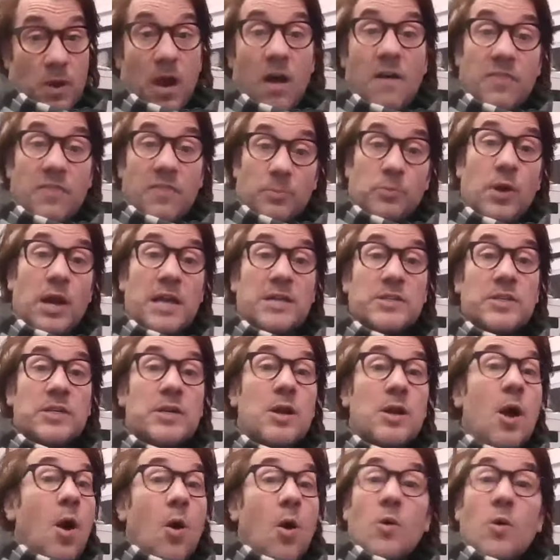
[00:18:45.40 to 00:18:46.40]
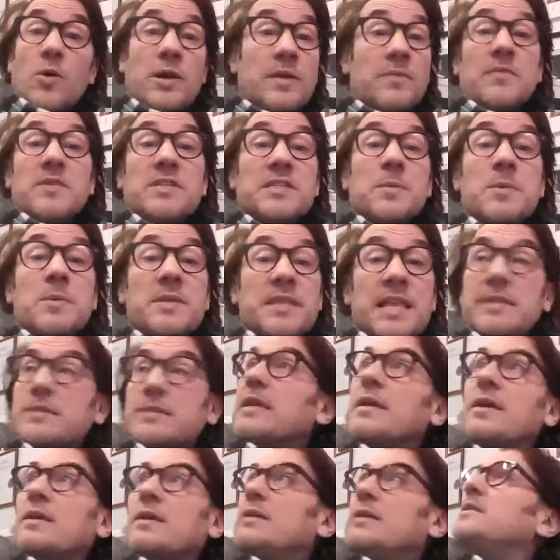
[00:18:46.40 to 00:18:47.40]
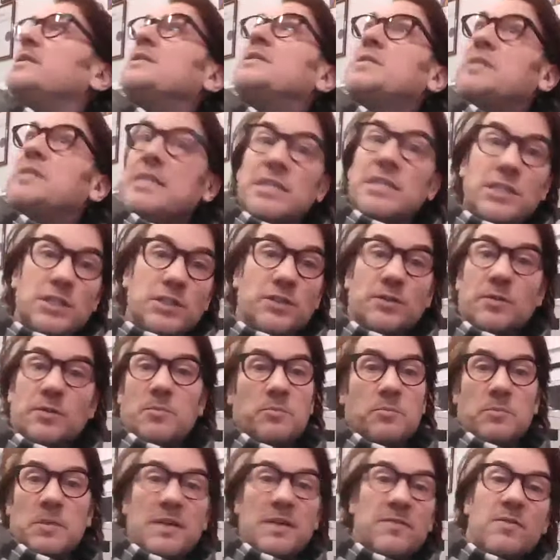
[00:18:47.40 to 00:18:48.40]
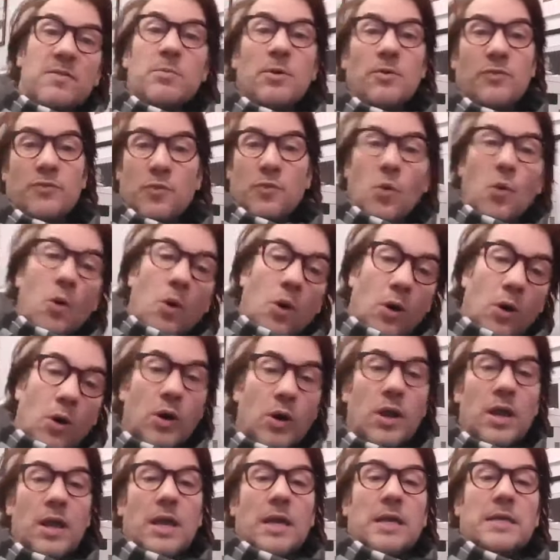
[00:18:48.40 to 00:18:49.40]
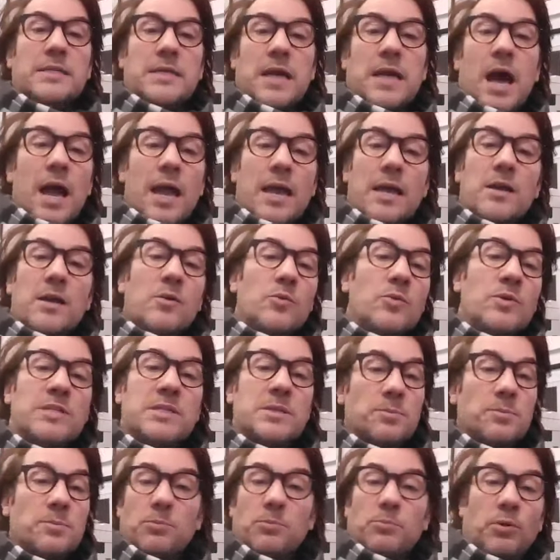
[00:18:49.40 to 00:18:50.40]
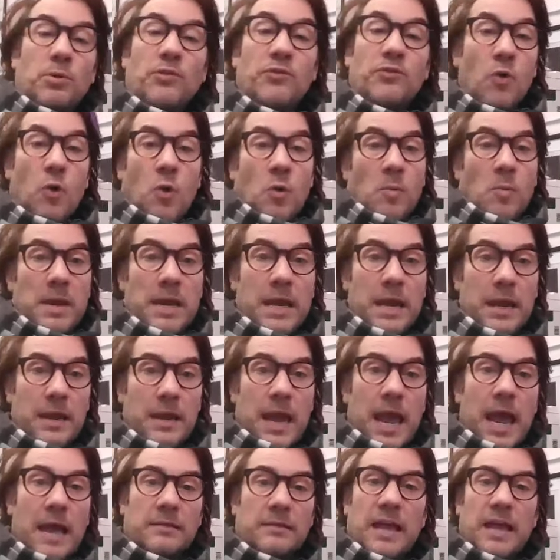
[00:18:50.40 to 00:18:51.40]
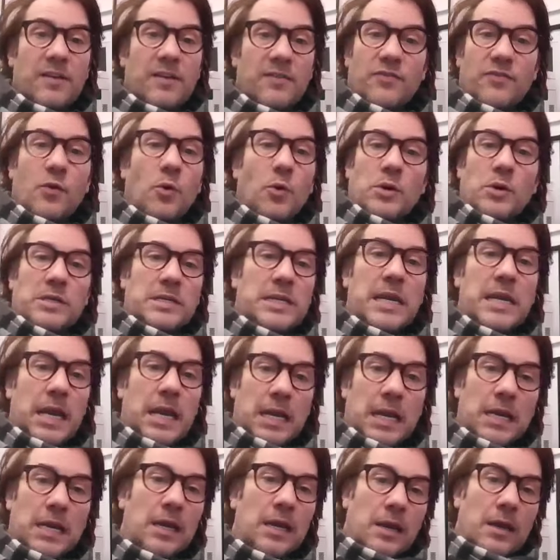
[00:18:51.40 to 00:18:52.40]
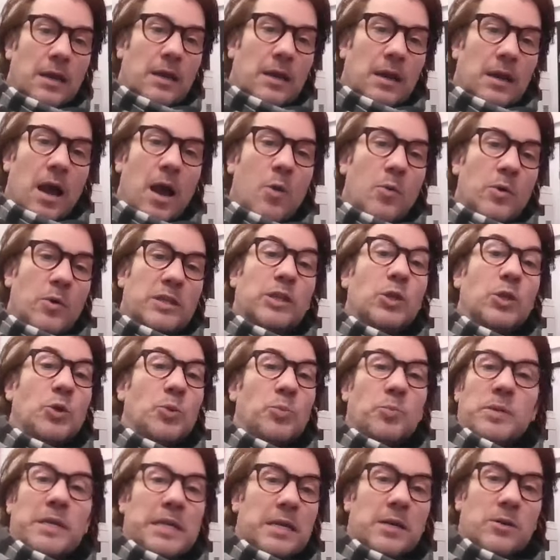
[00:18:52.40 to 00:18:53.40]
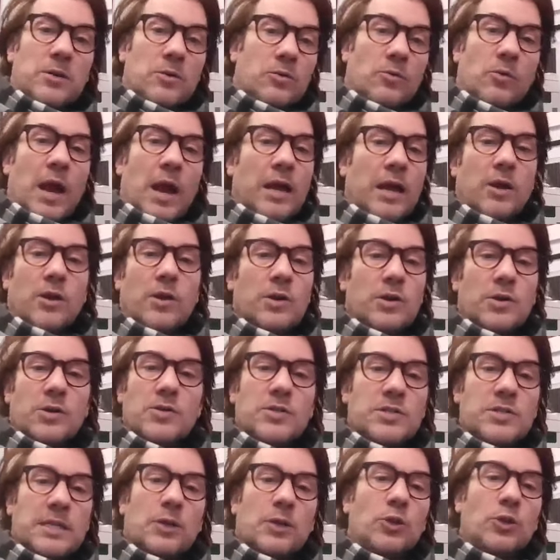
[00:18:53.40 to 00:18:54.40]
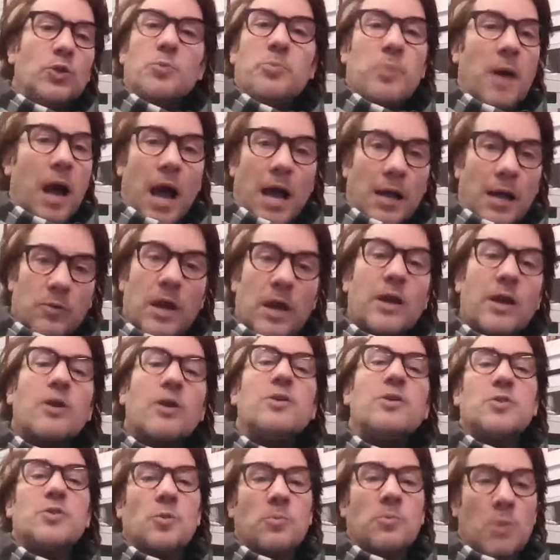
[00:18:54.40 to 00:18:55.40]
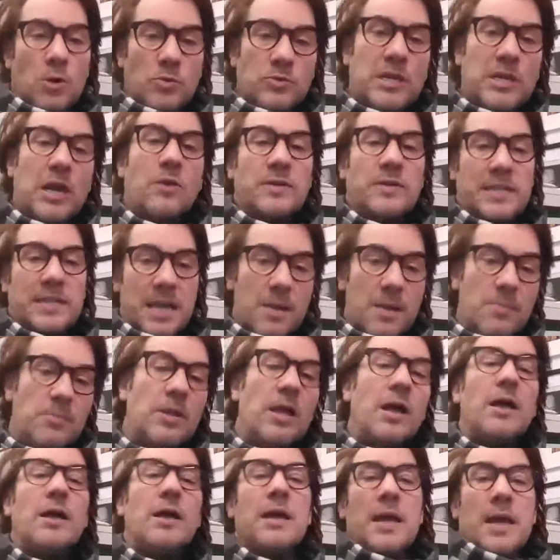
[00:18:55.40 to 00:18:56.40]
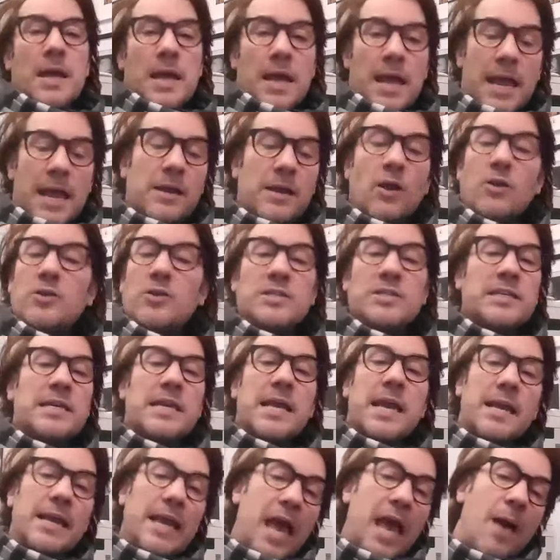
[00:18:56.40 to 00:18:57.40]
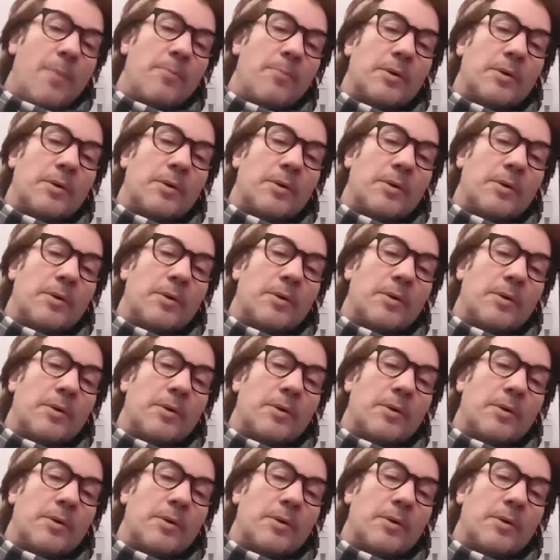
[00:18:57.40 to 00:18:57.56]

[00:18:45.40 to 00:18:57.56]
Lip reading: of the present, or even someone that's like deceased even before Diana was performing at like 14 with Lupin Records and Lupine Records or Motown Tamla and RCA